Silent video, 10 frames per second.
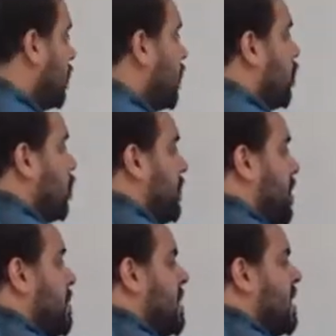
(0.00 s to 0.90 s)
could be
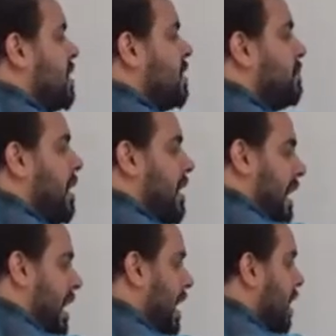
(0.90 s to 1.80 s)
represented by
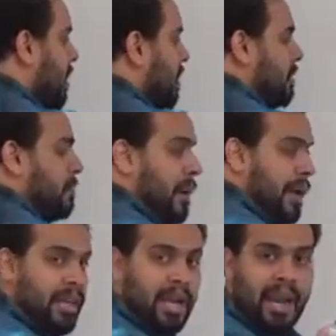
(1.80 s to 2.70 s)
a,
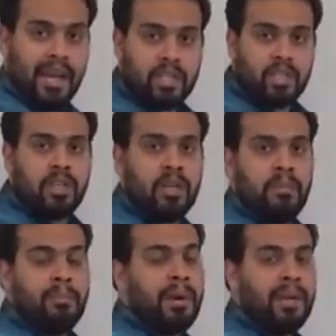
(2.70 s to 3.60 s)
by h,
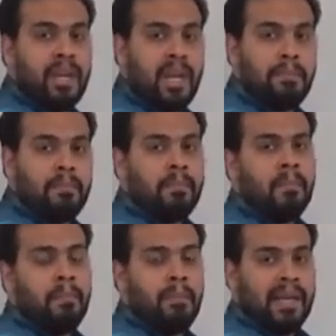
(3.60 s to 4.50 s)
by
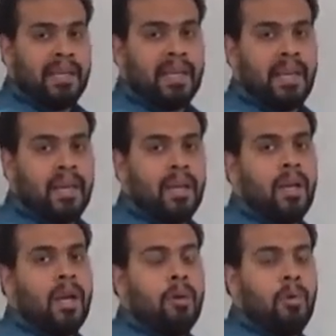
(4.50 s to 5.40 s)
m, by
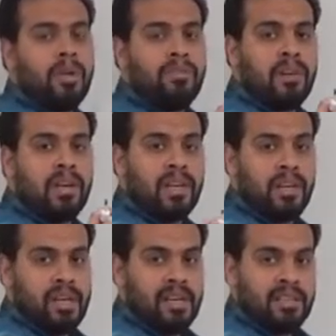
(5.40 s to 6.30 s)
k, whatever
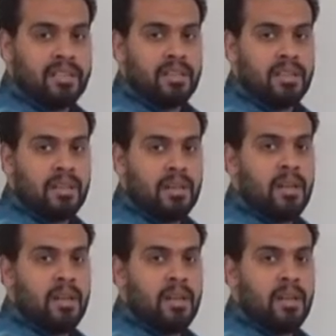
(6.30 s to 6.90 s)
letter it is.